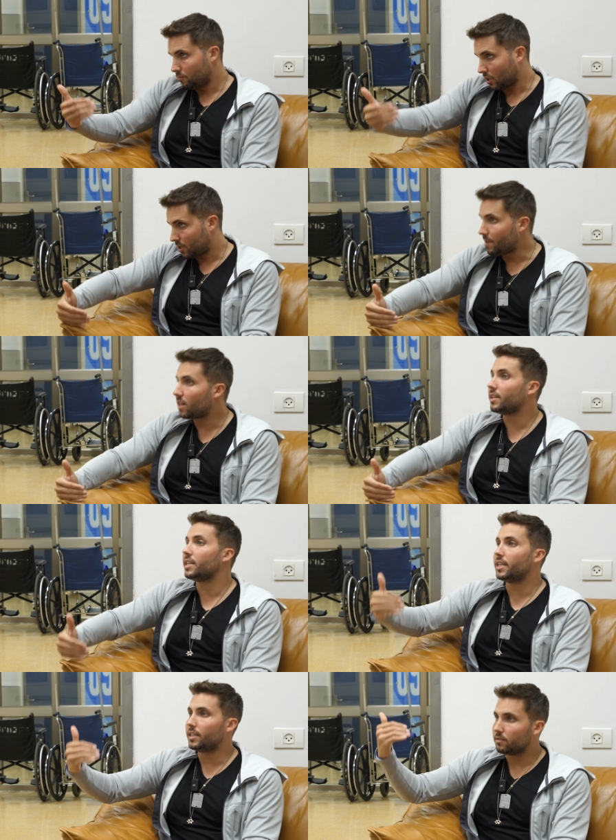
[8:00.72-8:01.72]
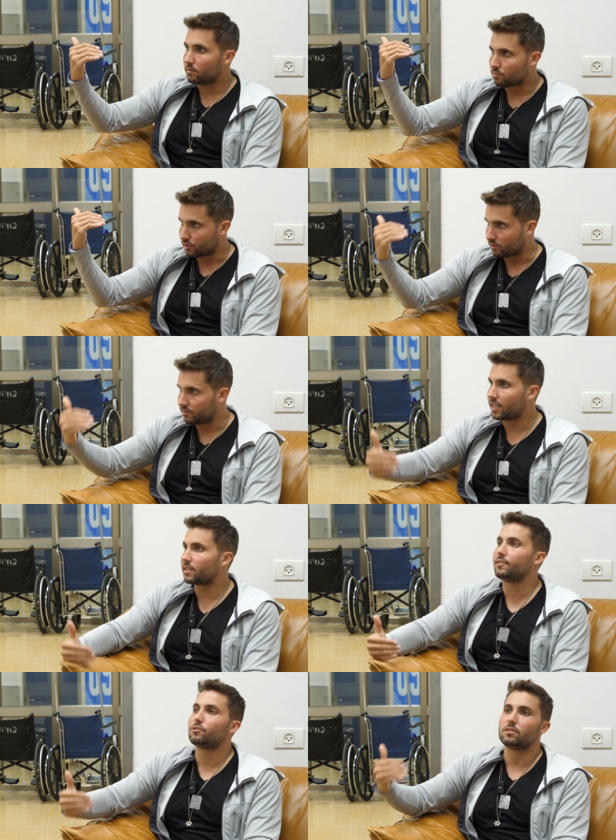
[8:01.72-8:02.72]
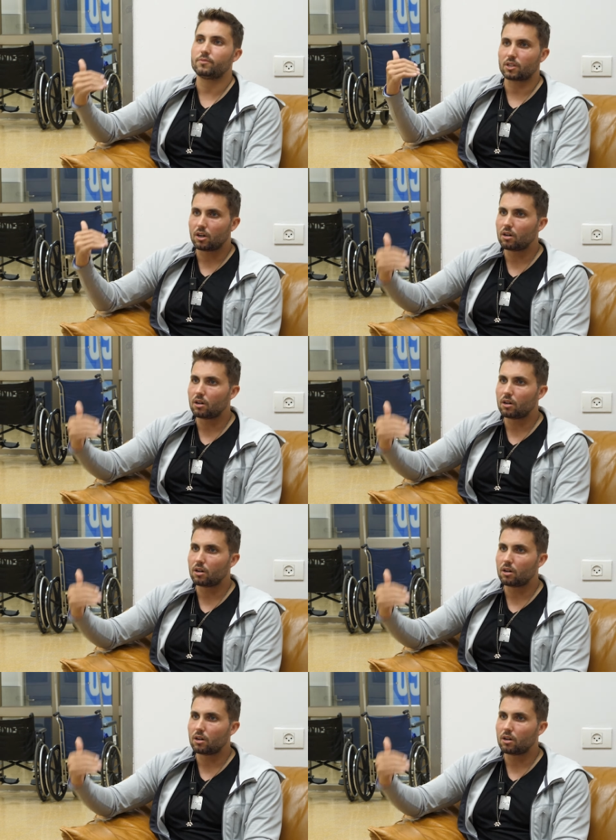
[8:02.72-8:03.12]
prosperity, perseverance of their